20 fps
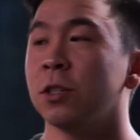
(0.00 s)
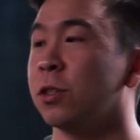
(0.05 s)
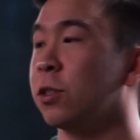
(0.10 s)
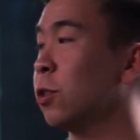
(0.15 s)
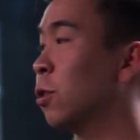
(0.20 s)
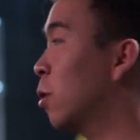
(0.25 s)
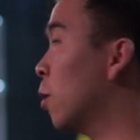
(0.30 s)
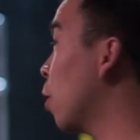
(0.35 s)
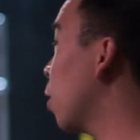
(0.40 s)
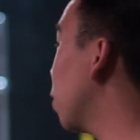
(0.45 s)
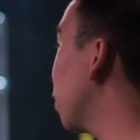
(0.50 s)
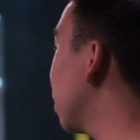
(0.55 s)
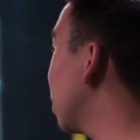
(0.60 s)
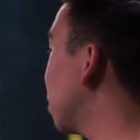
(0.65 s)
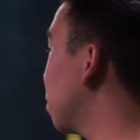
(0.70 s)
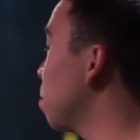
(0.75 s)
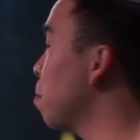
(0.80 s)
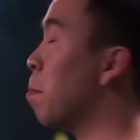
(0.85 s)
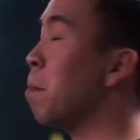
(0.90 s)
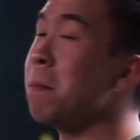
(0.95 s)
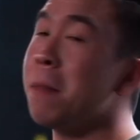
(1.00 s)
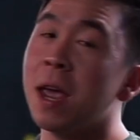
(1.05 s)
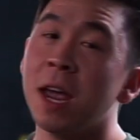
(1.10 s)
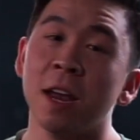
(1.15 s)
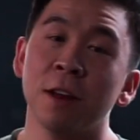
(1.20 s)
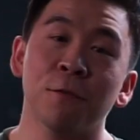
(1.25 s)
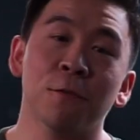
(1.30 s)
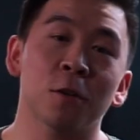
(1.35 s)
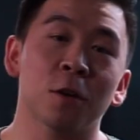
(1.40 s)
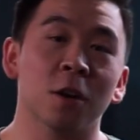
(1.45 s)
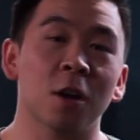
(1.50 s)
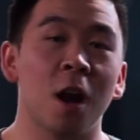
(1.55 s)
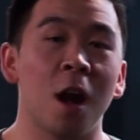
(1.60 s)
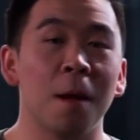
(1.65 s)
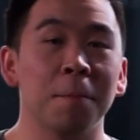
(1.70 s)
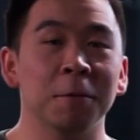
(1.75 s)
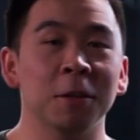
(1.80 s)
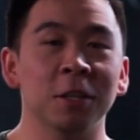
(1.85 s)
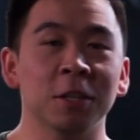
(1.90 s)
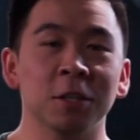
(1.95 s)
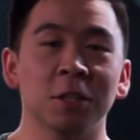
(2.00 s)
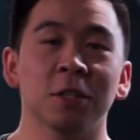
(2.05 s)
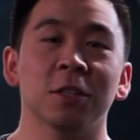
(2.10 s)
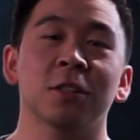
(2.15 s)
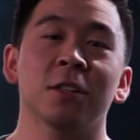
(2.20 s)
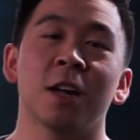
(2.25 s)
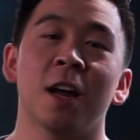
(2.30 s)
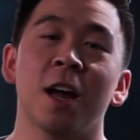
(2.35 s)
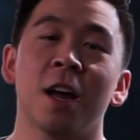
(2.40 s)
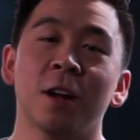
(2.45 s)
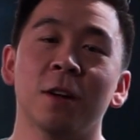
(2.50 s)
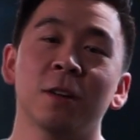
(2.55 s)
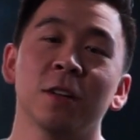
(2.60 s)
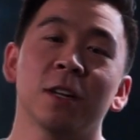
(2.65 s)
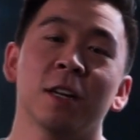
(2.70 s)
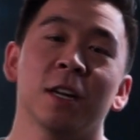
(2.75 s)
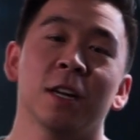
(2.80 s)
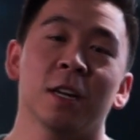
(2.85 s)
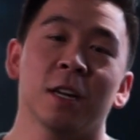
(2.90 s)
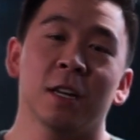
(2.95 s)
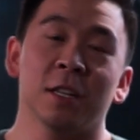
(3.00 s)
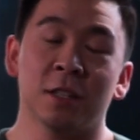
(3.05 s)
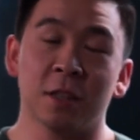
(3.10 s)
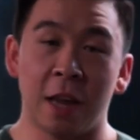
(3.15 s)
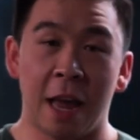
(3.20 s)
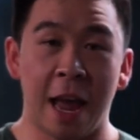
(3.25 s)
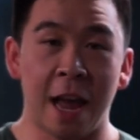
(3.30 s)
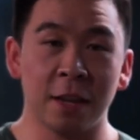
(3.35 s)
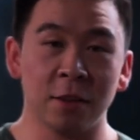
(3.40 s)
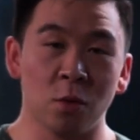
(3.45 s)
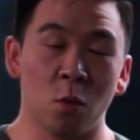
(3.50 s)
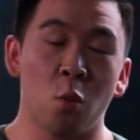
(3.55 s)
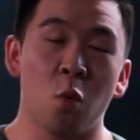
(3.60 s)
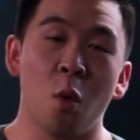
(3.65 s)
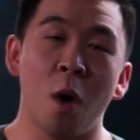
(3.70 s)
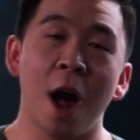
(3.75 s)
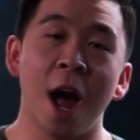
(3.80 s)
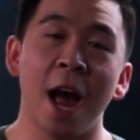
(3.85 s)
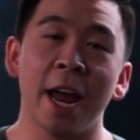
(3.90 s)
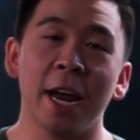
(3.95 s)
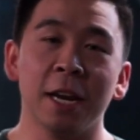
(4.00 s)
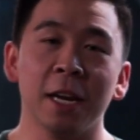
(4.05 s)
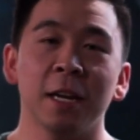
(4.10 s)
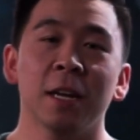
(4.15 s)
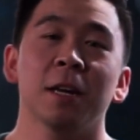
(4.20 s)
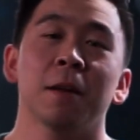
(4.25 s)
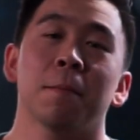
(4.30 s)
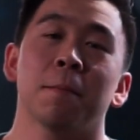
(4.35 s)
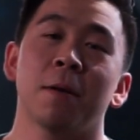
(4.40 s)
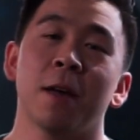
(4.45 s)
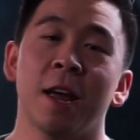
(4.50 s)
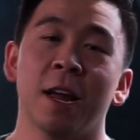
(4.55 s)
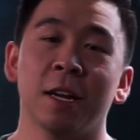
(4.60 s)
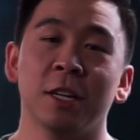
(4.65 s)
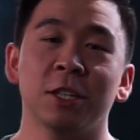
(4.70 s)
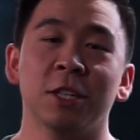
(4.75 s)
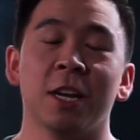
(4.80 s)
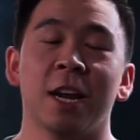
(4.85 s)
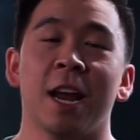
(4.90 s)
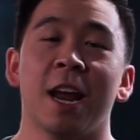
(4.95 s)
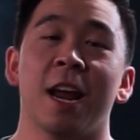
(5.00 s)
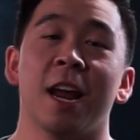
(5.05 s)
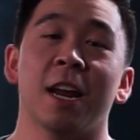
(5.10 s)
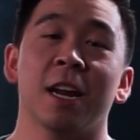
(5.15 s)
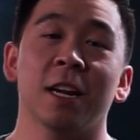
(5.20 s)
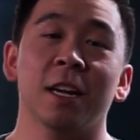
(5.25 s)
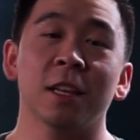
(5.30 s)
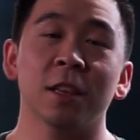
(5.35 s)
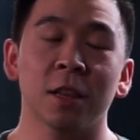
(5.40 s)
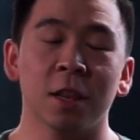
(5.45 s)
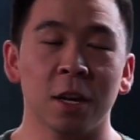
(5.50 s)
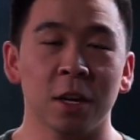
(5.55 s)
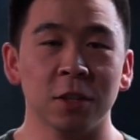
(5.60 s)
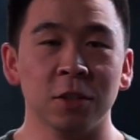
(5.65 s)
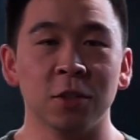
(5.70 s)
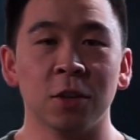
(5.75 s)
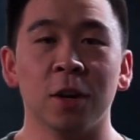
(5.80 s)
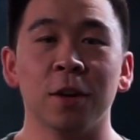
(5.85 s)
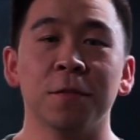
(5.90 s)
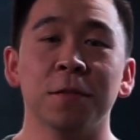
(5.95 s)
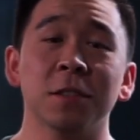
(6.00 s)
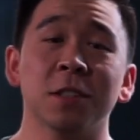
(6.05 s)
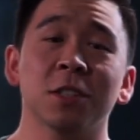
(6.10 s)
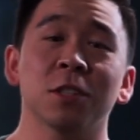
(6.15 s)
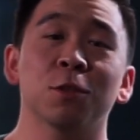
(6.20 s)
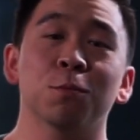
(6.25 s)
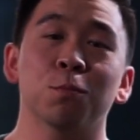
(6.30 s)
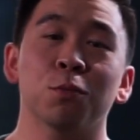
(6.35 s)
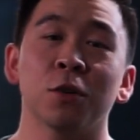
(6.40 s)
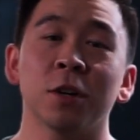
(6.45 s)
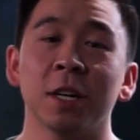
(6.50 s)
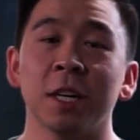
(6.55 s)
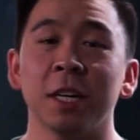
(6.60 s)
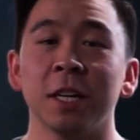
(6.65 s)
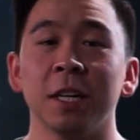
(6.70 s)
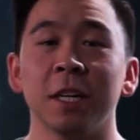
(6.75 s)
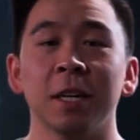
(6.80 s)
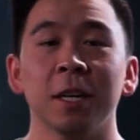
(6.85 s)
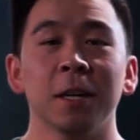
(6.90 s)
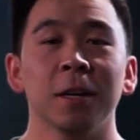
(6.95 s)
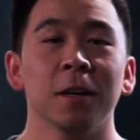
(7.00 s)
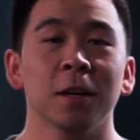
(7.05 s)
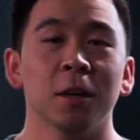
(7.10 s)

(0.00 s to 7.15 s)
So it's made for competition style. It has a wide bench and the surface is pretty